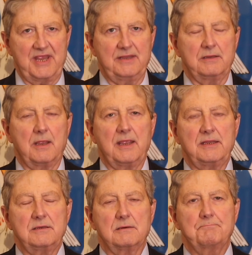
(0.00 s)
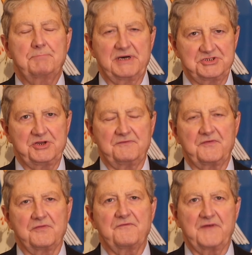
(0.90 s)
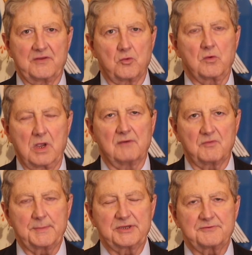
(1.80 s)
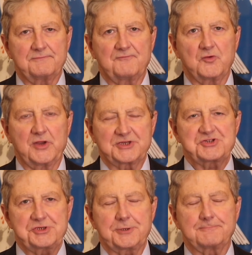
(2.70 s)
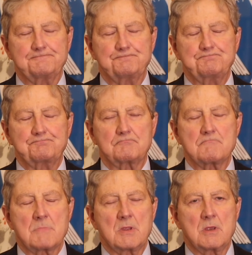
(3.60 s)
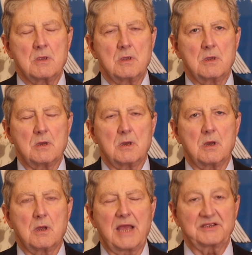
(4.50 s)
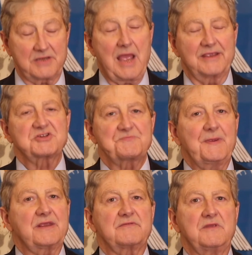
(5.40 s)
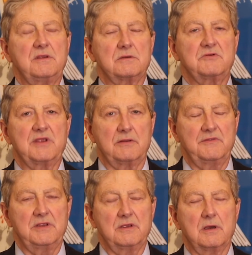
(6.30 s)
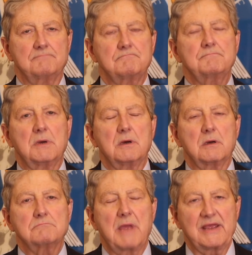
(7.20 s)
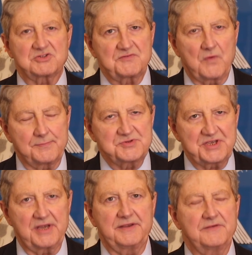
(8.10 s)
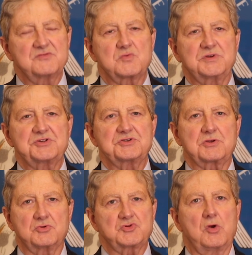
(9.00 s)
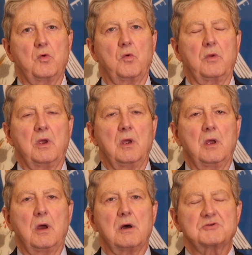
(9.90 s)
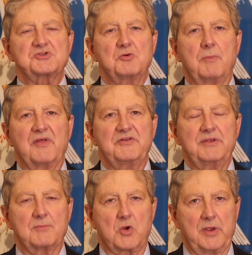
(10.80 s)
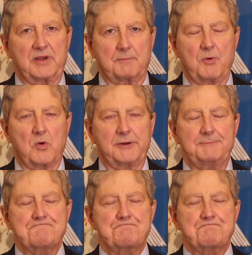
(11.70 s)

a budget for the federal government for next year. I expect the House of Representatives, which is controlled also by the Democratic Party,